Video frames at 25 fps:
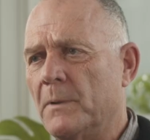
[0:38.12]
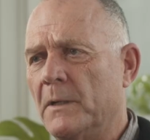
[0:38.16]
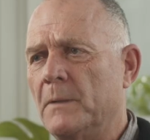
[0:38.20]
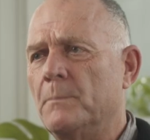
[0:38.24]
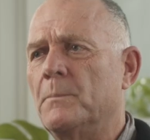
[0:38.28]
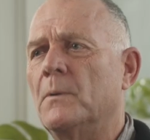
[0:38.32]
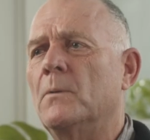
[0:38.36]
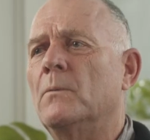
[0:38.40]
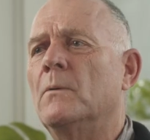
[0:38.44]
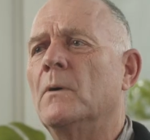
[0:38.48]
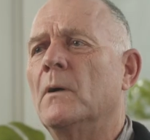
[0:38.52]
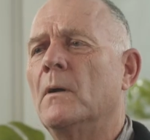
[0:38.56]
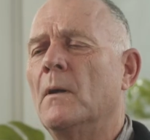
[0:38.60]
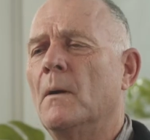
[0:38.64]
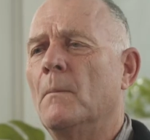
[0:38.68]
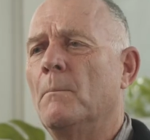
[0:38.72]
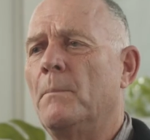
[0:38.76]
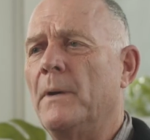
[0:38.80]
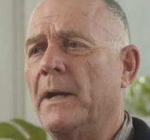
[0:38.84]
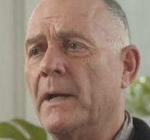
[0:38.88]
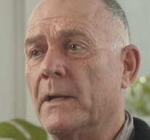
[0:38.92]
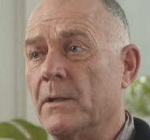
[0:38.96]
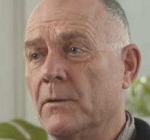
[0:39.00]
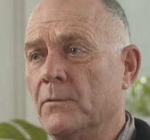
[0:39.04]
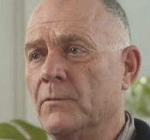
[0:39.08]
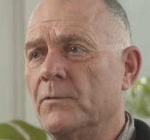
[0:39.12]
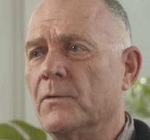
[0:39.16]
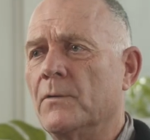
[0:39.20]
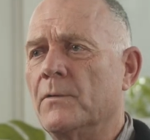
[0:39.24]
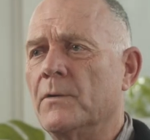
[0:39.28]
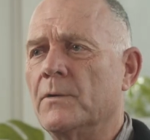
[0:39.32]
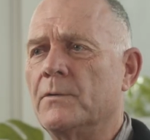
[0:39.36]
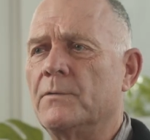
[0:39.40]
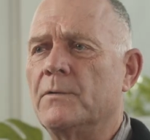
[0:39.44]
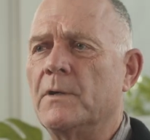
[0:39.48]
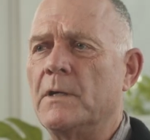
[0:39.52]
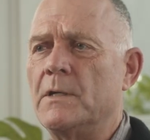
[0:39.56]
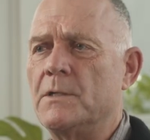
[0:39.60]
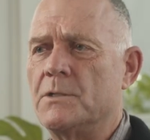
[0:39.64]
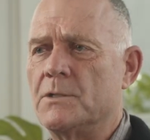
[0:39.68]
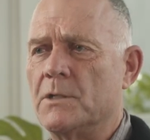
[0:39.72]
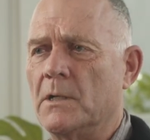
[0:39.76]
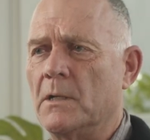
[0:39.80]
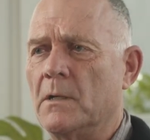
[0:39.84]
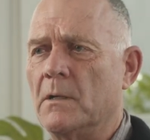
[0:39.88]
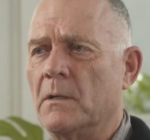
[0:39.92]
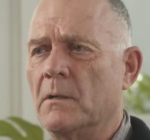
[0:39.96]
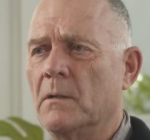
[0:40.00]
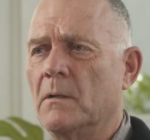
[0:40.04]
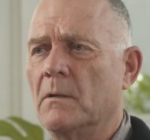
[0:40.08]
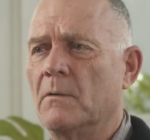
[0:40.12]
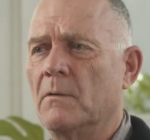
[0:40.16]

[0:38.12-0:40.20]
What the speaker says: people back into the teaching